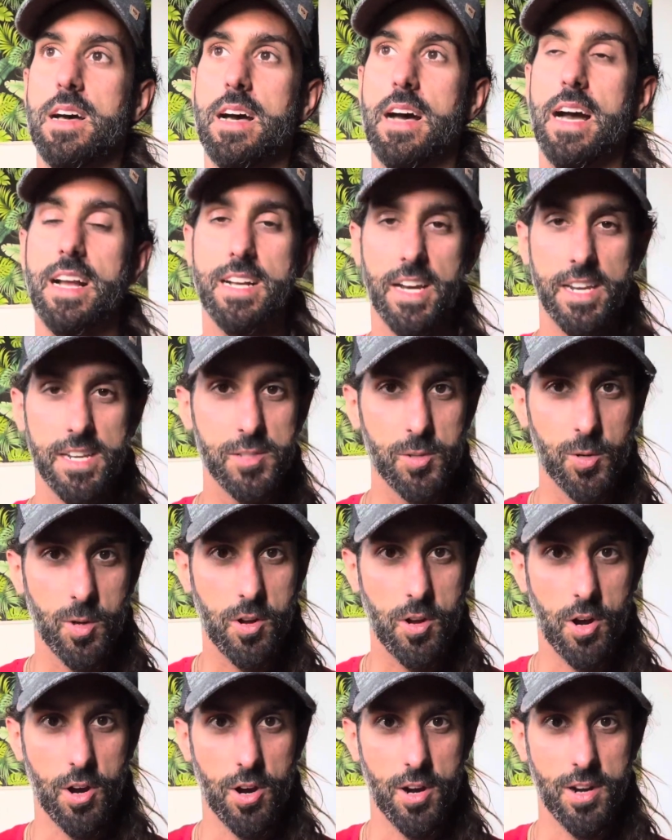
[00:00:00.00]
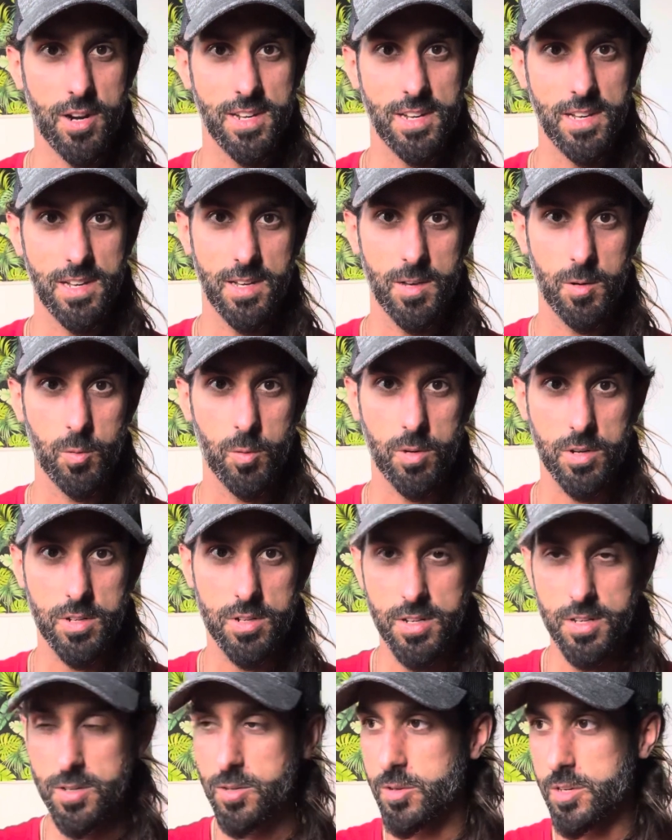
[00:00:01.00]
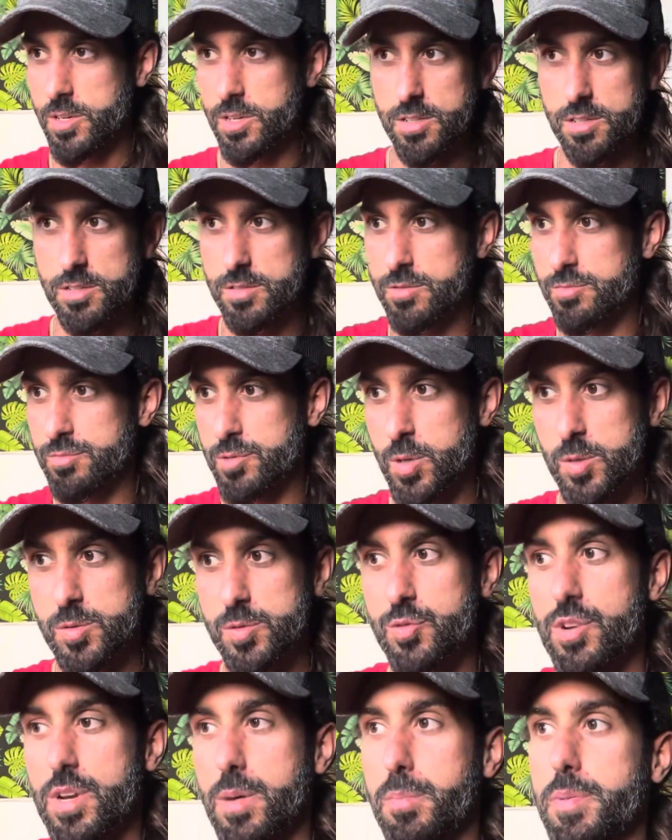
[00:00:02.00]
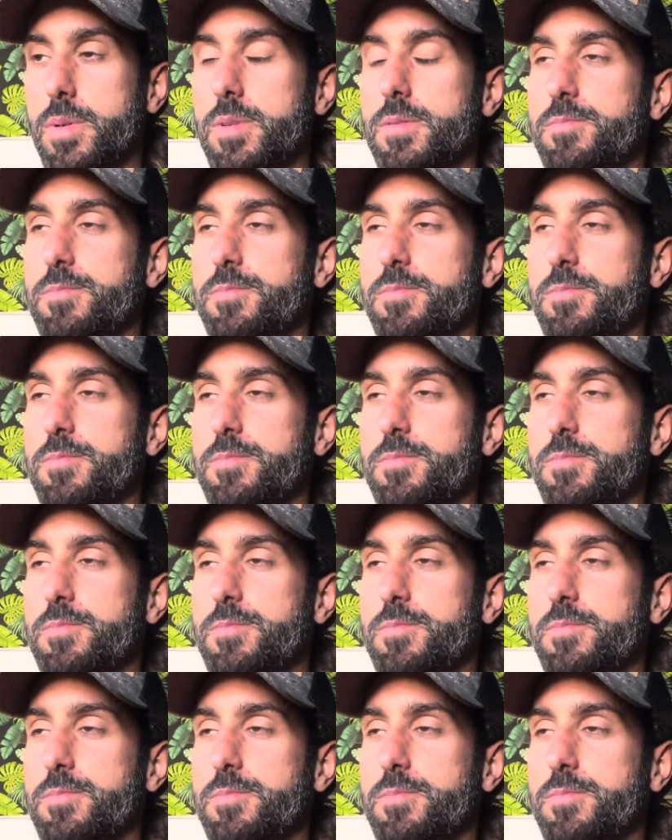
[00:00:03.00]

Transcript: I got into a car. We were going to go on a little road trip